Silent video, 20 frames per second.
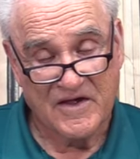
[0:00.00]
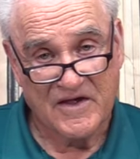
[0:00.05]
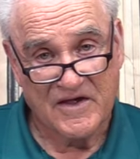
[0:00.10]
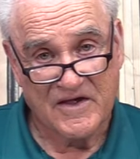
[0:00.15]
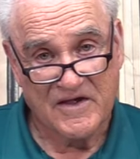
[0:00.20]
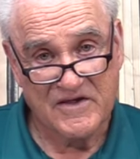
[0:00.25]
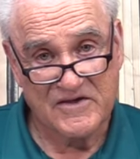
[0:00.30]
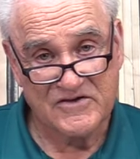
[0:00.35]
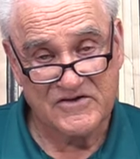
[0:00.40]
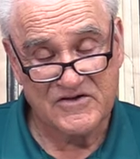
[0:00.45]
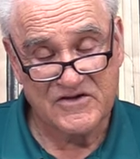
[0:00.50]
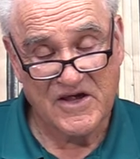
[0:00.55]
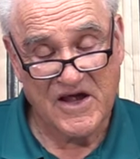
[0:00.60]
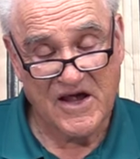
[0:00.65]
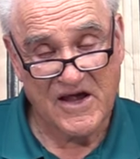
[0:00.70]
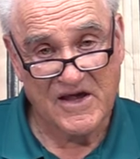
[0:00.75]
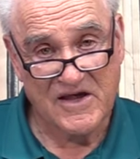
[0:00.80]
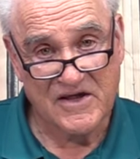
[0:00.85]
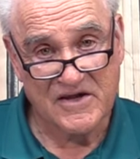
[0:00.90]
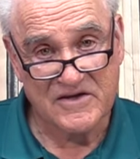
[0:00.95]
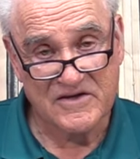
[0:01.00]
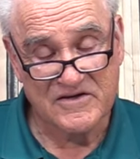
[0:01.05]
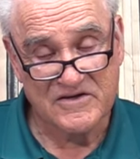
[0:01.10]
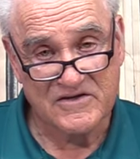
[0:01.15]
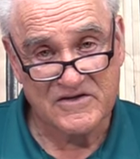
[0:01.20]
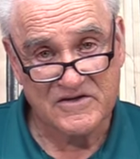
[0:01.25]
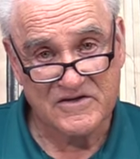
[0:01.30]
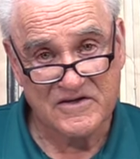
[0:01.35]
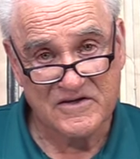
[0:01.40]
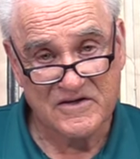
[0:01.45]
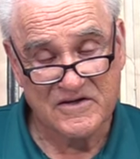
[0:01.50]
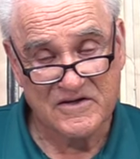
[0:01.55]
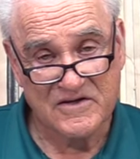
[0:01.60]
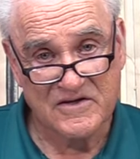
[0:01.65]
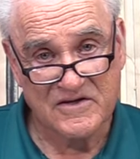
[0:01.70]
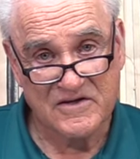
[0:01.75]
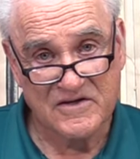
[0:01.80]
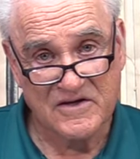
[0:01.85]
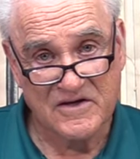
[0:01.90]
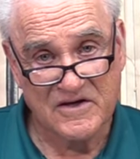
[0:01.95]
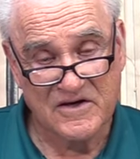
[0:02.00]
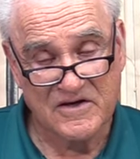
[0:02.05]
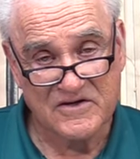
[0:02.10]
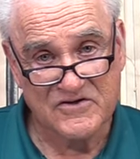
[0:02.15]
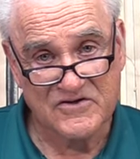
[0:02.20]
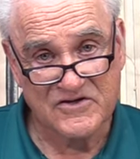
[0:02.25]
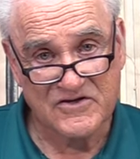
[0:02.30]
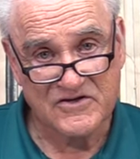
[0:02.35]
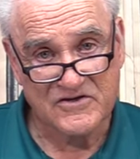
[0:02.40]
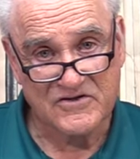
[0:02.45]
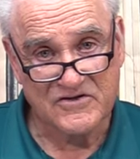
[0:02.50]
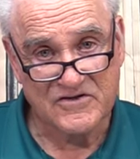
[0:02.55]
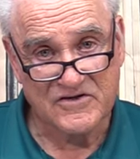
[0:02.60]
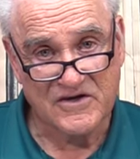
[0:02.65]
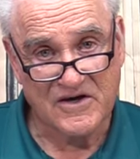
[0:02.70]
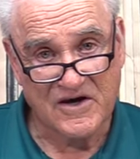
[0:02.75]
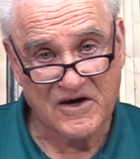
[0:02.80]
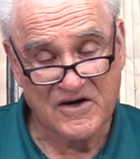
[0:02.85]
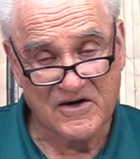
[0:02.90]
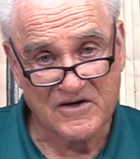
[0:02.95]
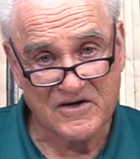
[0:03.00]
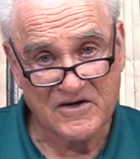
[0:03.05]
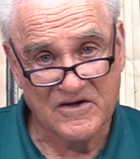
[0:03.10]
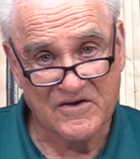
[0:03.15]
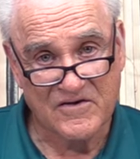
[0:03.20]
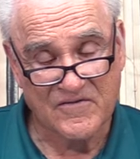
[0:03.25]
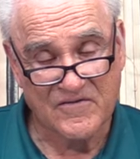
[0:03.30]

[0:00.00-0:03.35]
His hands are still scarred,